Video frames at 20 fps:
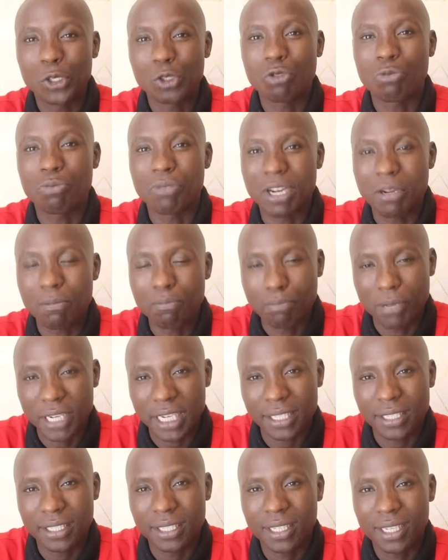to bring
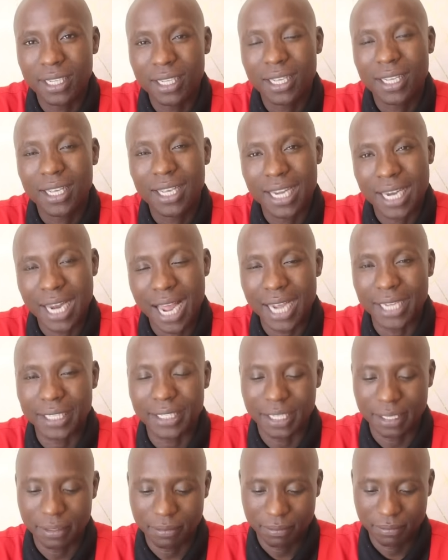peace in
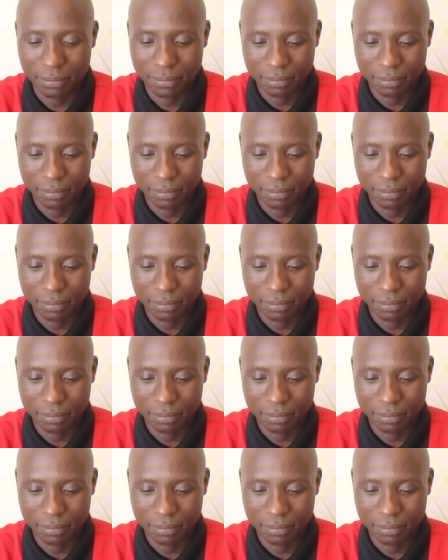Haiti.